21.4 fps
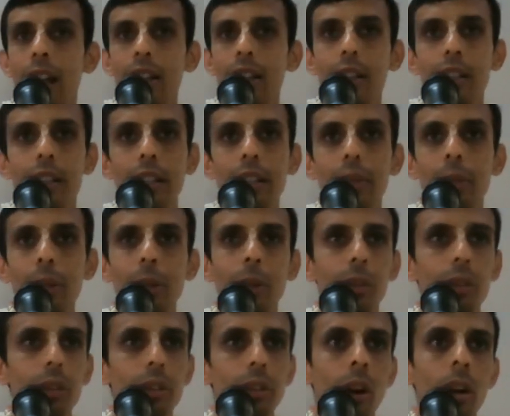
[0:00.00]
As it is,
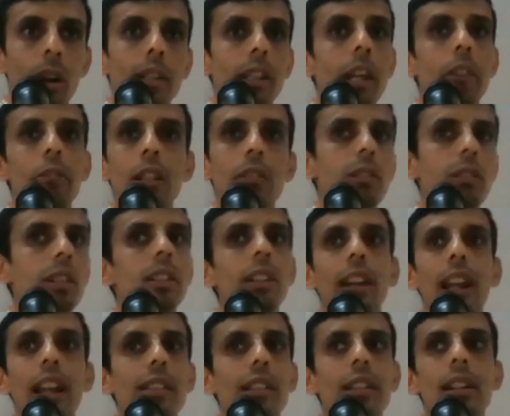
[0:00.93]
because not
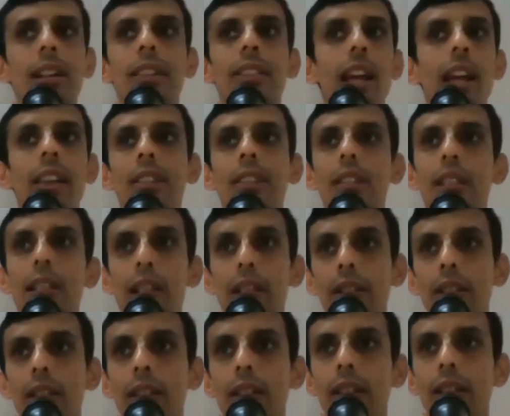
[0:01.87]
everyone translates as it
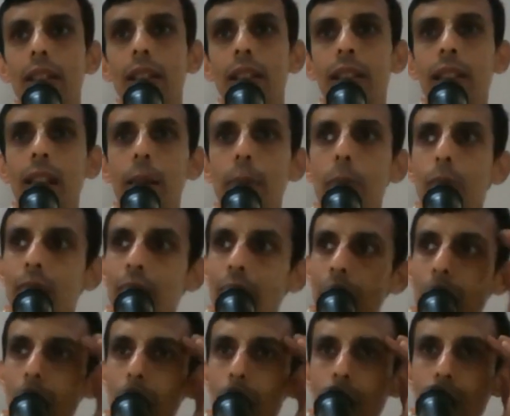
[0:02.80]
is. They
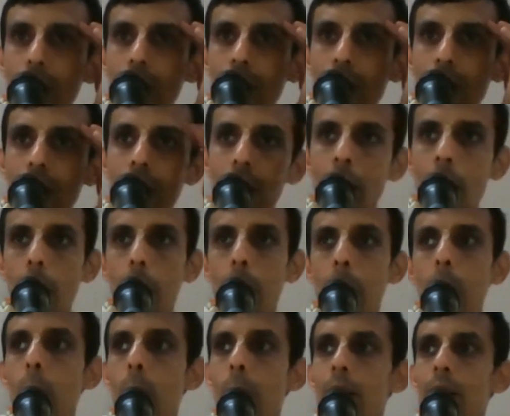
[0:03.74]
put their own.
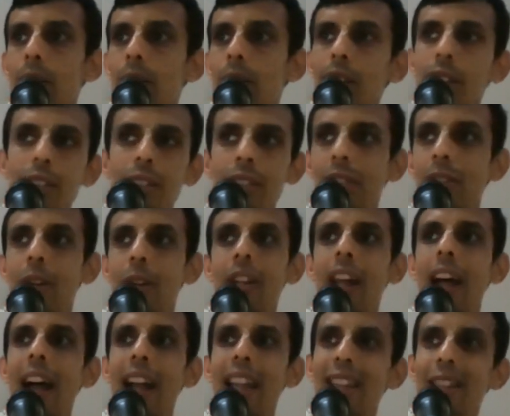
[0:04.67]
Srila Prabhupada says, it's
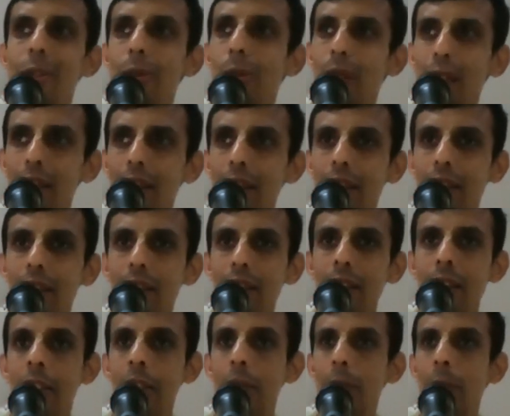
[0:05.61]
not I doing it.
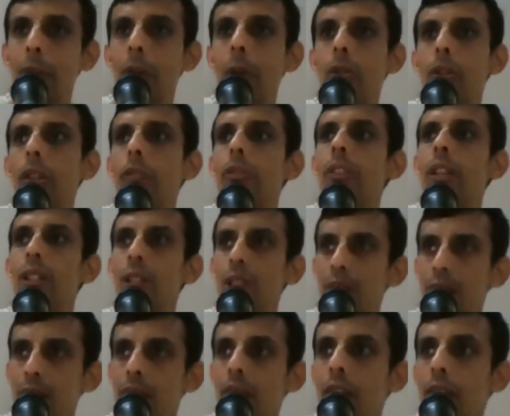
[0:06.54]
It's because of
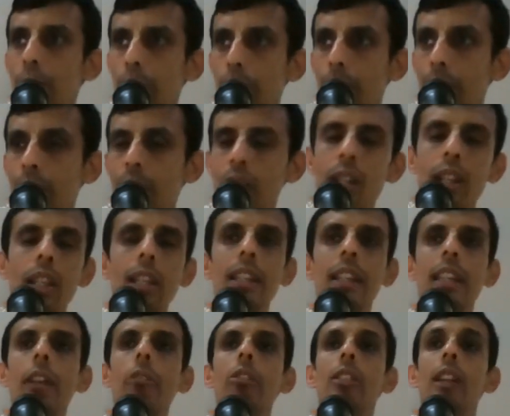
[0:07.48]
Krishna's influence.
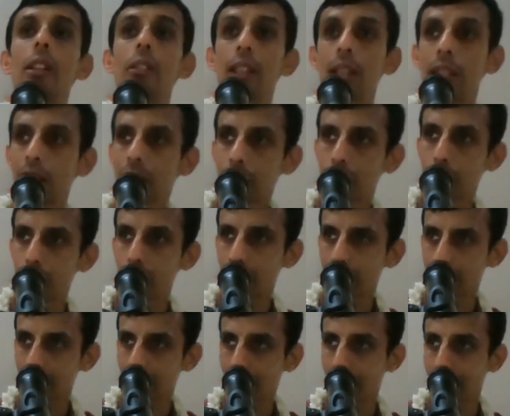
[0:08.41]
He gives everything to
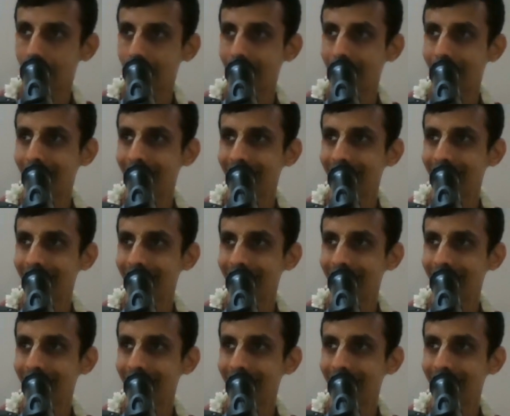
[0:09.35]
Krishna.